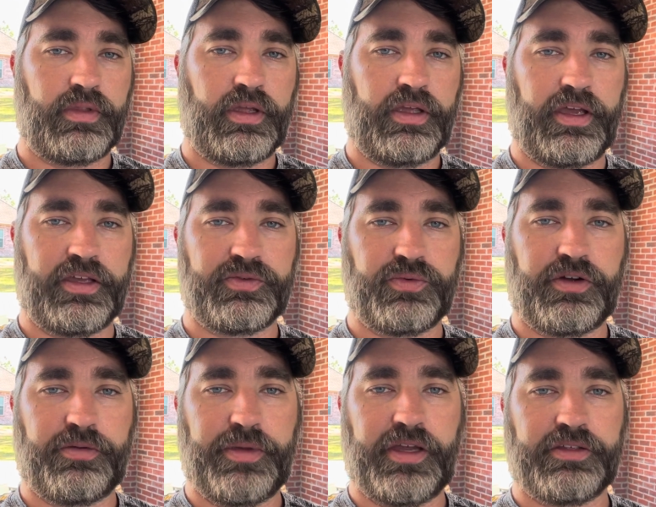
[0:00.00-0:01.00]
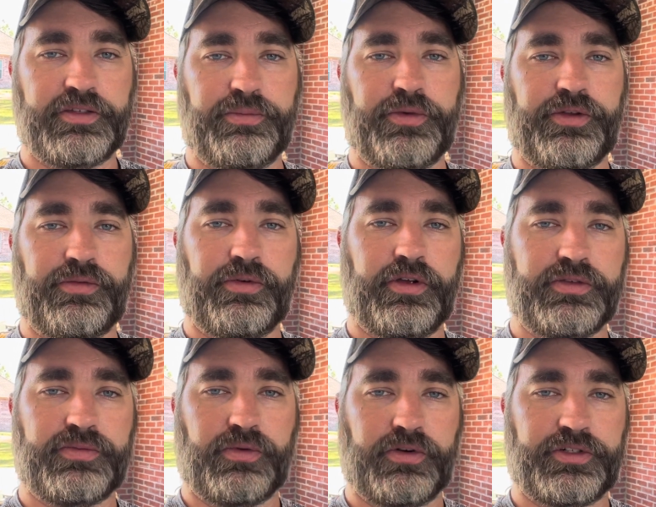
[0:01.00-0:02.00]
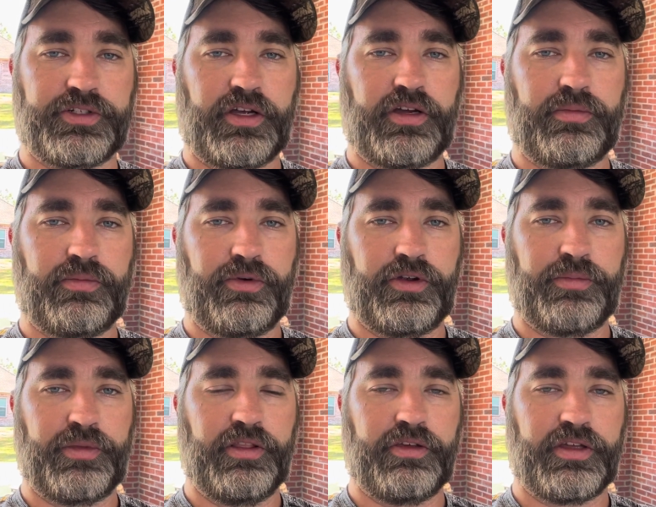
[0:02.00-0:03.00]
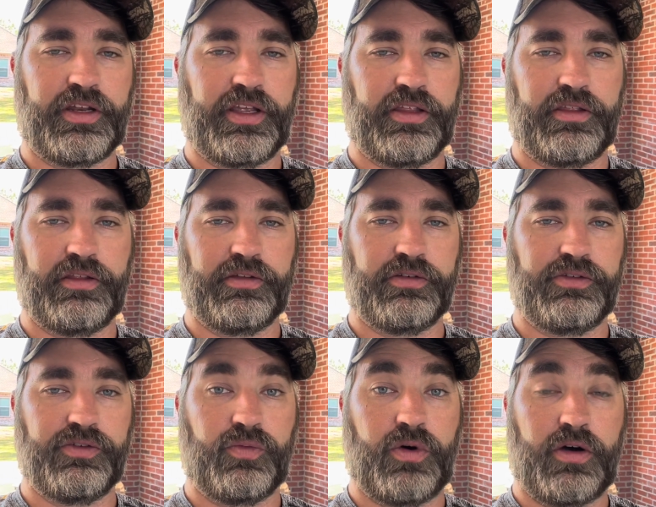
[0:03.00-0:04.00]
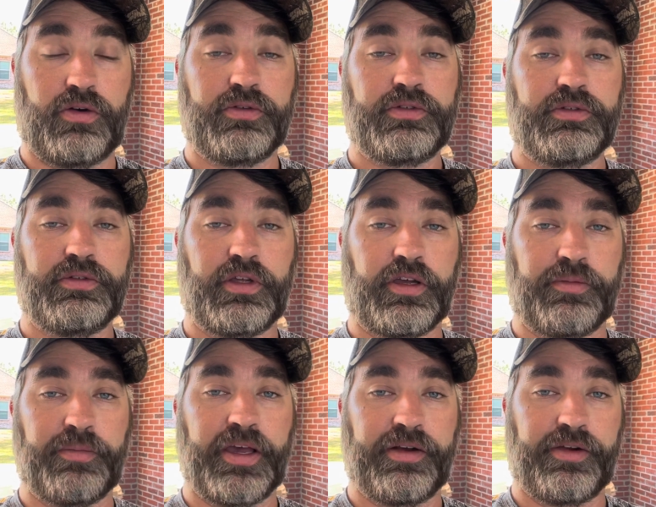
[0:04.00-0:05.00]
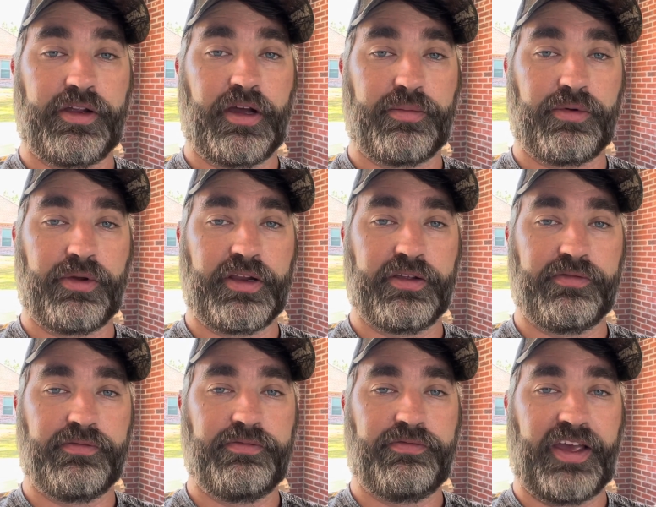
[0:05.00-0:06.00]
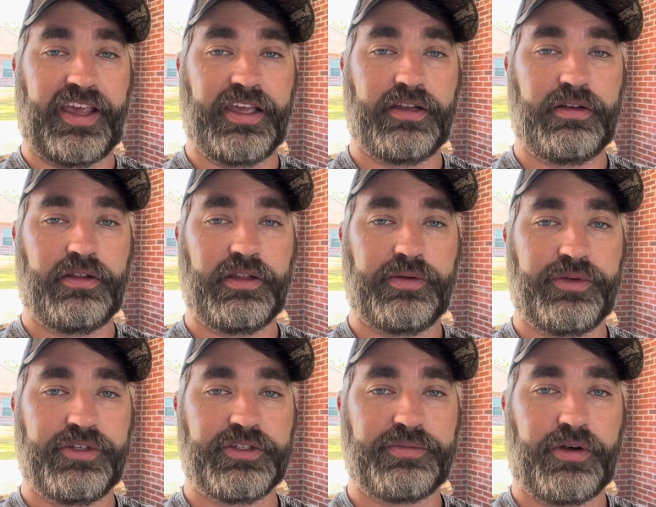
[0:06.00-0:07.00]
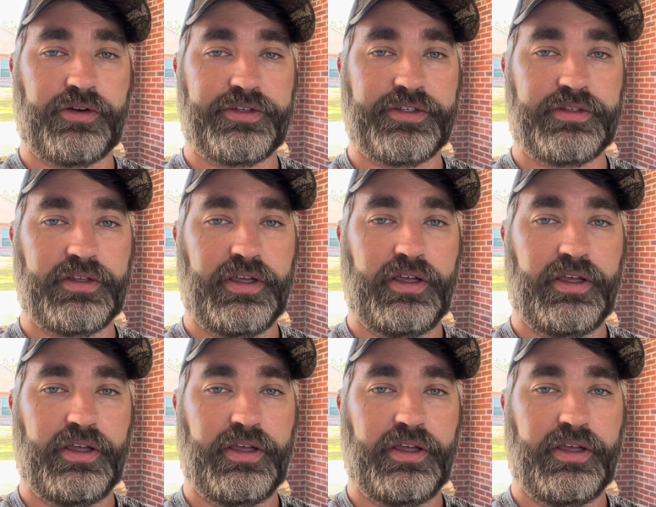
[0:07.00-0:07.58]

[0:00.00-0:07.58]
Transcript: Hey guys, welcome back to Mud and Rust Workshop. We're going to be looking at the DeWalt uh, battery operated fan that we just purchased.